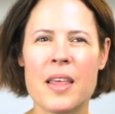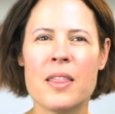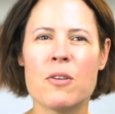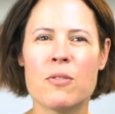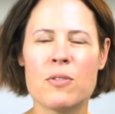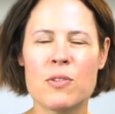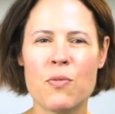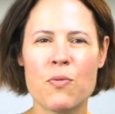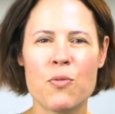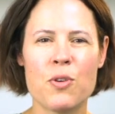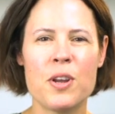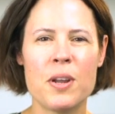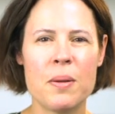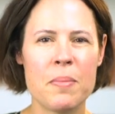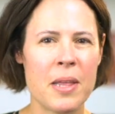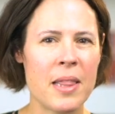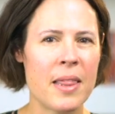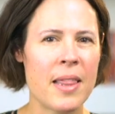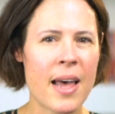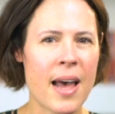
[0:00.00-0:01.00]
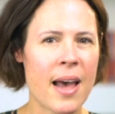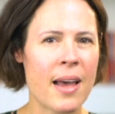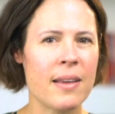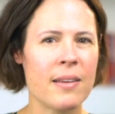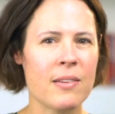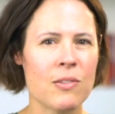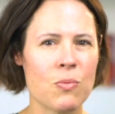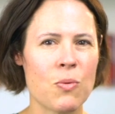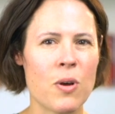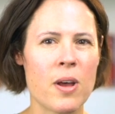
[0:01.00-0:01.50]
And there was freedom in that
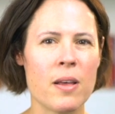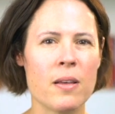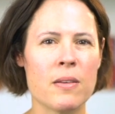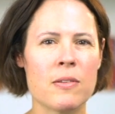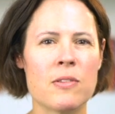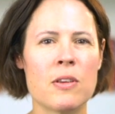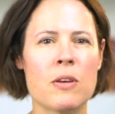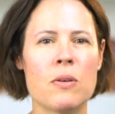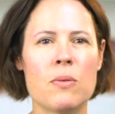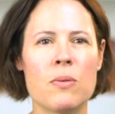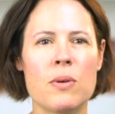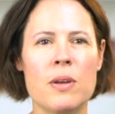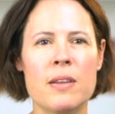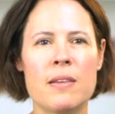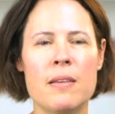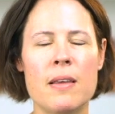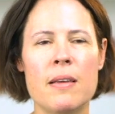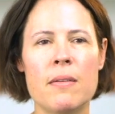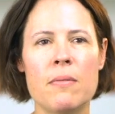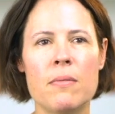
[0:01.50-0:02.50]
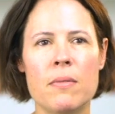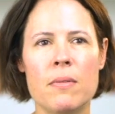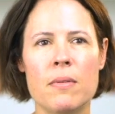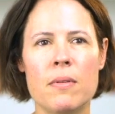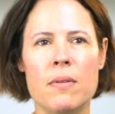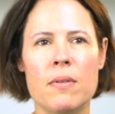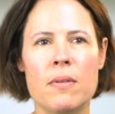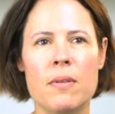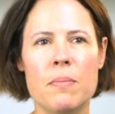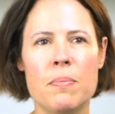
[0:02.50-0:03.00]
as well. So it
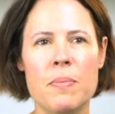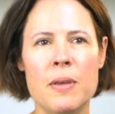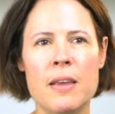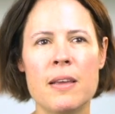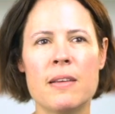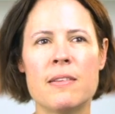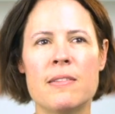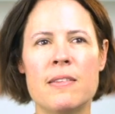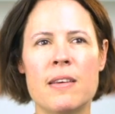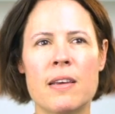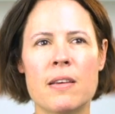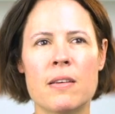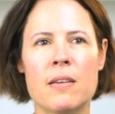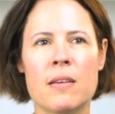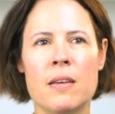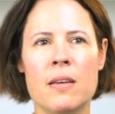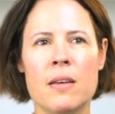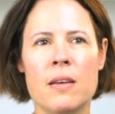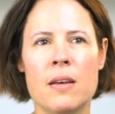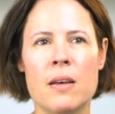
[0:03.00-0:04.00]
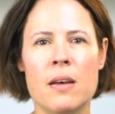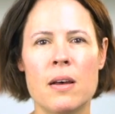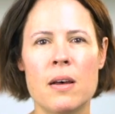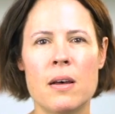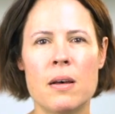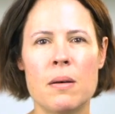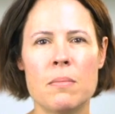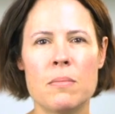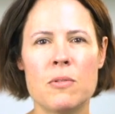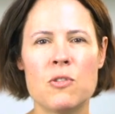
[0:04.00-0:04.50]
being sick
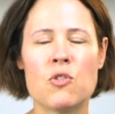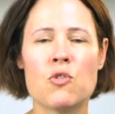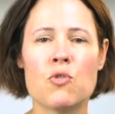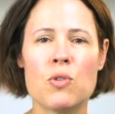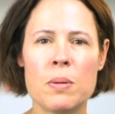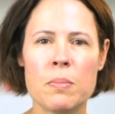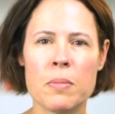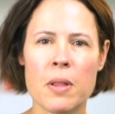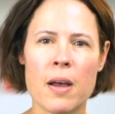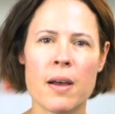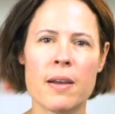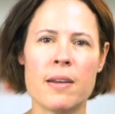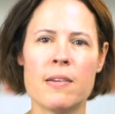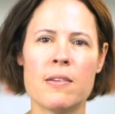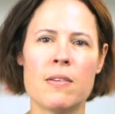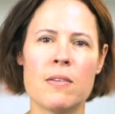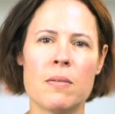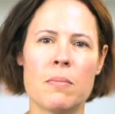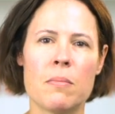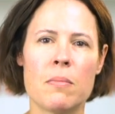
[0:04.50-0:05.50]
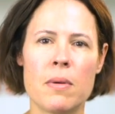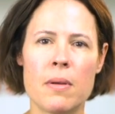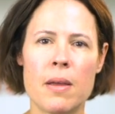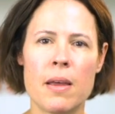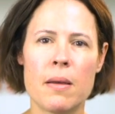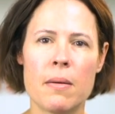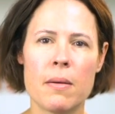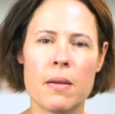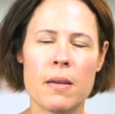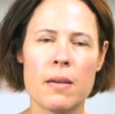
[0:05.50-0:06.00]

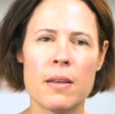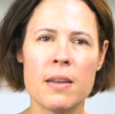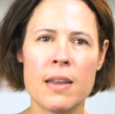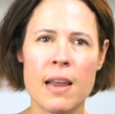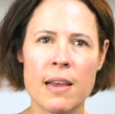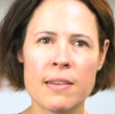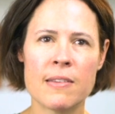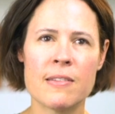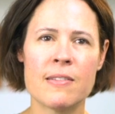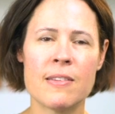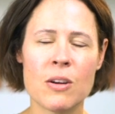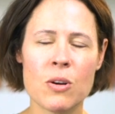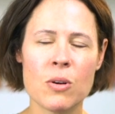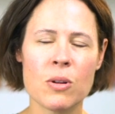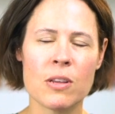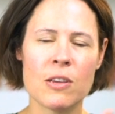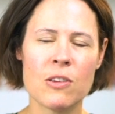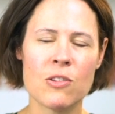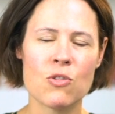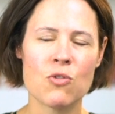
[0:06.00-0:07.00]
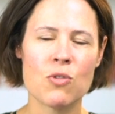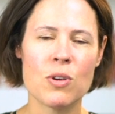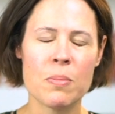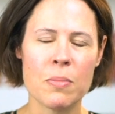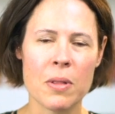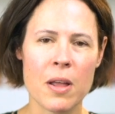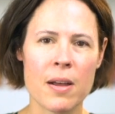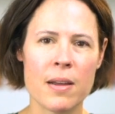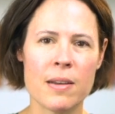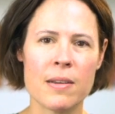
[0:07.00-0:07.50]
necessarily
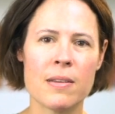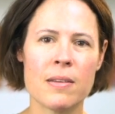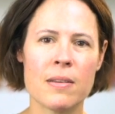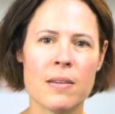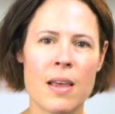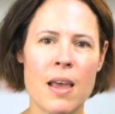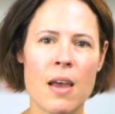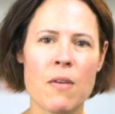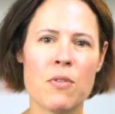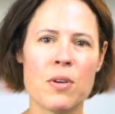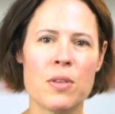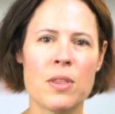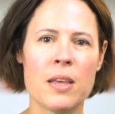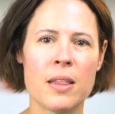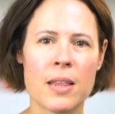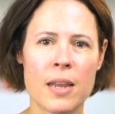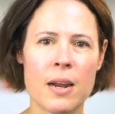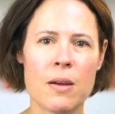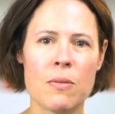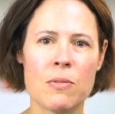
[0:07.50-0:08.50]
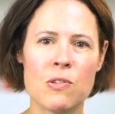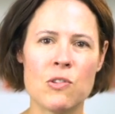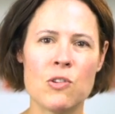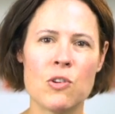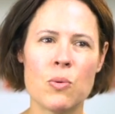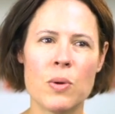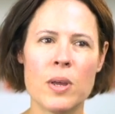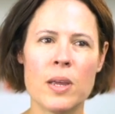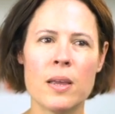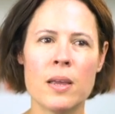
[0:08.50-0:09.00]
streamlined everything that I was
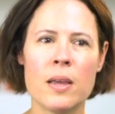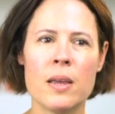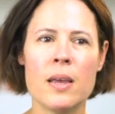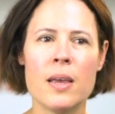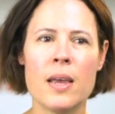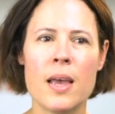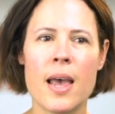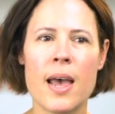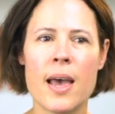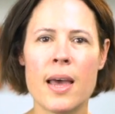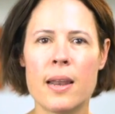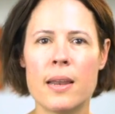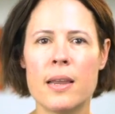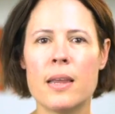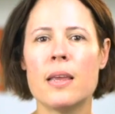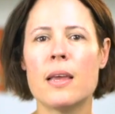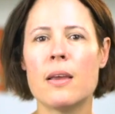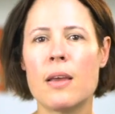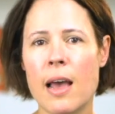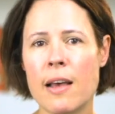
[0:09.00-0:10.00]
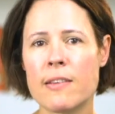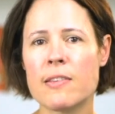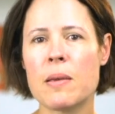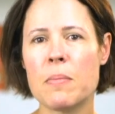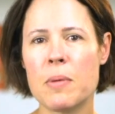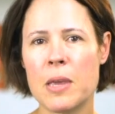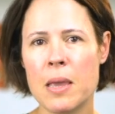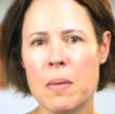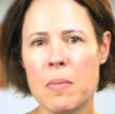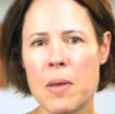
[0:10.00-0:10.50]
doing. And as
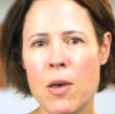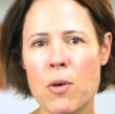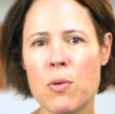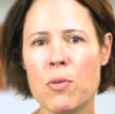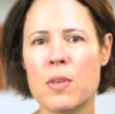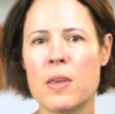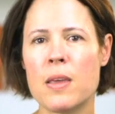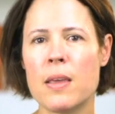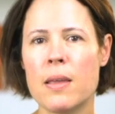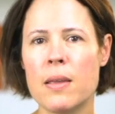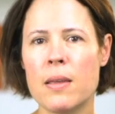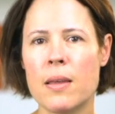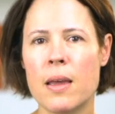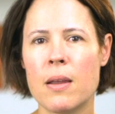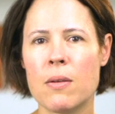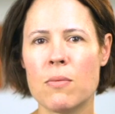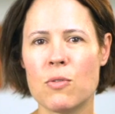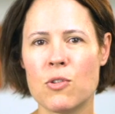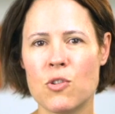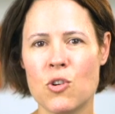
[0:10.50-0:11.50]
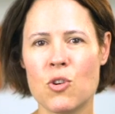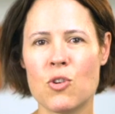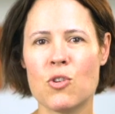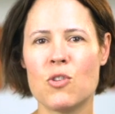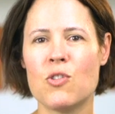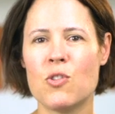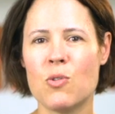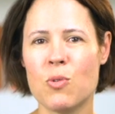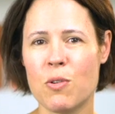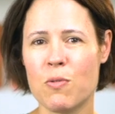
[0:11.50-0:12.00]
I became healthy and
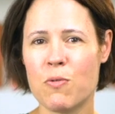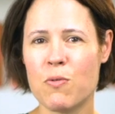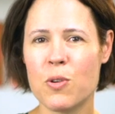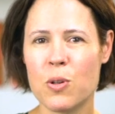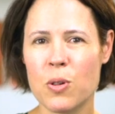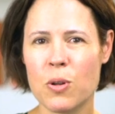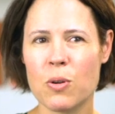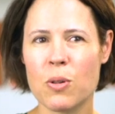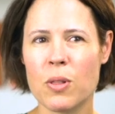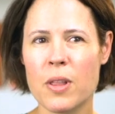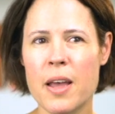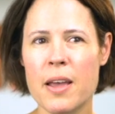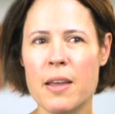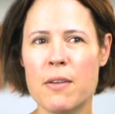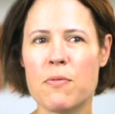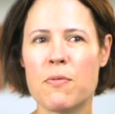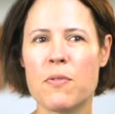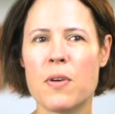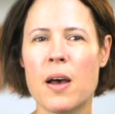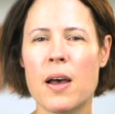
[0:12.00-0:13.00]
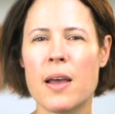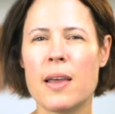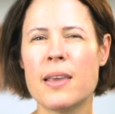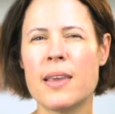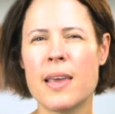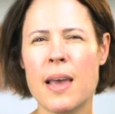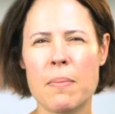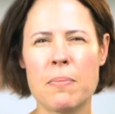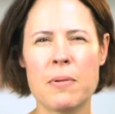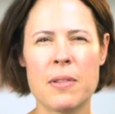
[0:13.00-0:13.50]
returned to a fuller life, I
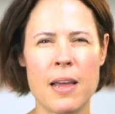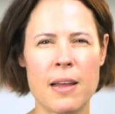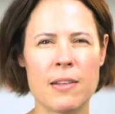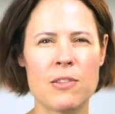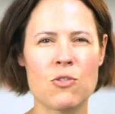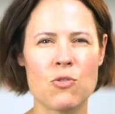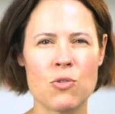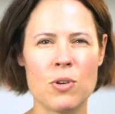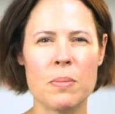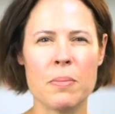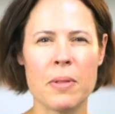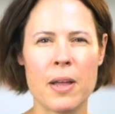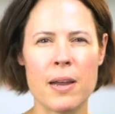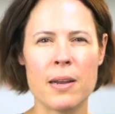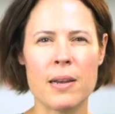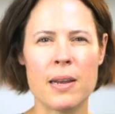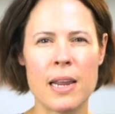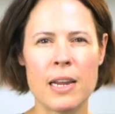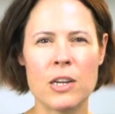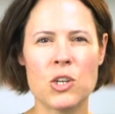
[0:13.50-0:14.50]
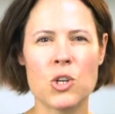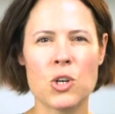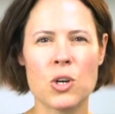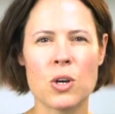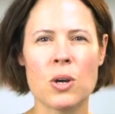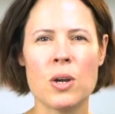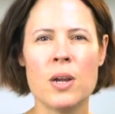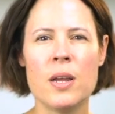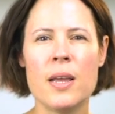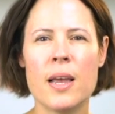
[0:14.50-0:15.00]
kept that streamlined
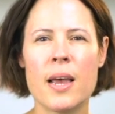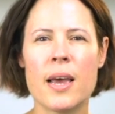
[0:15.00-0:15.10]
nature.